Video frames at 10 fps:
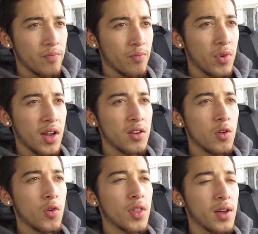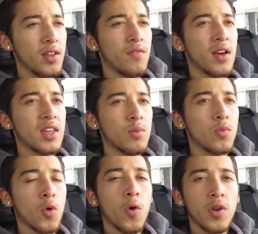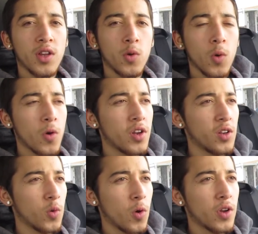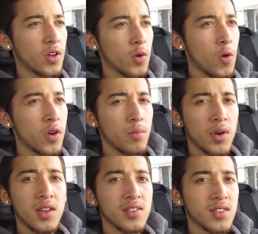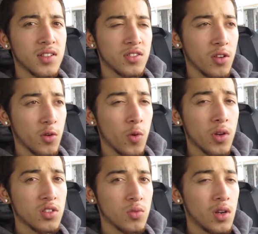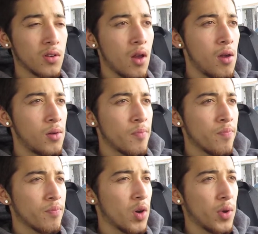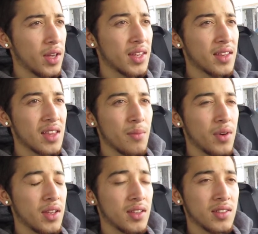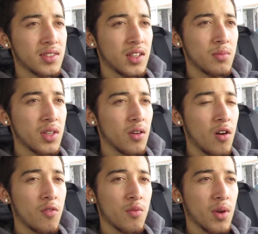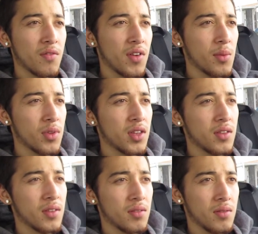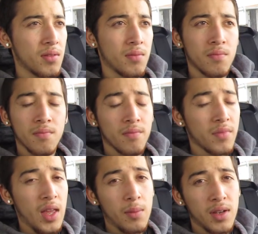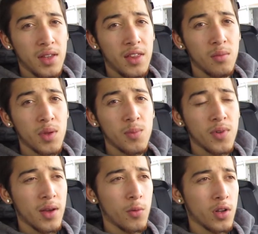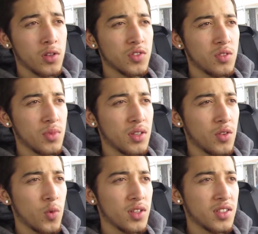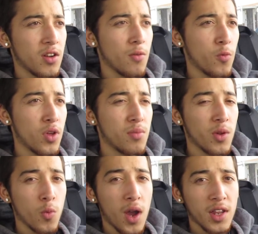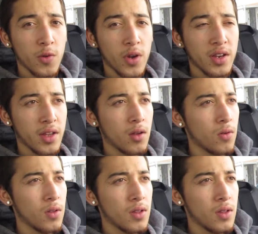But I know that if I keep growing and growing and growing and growing, money is going to start growing as well. But when I get that money, it's going to be all for my family and the people that were close to me, the ones that are with me riding right now.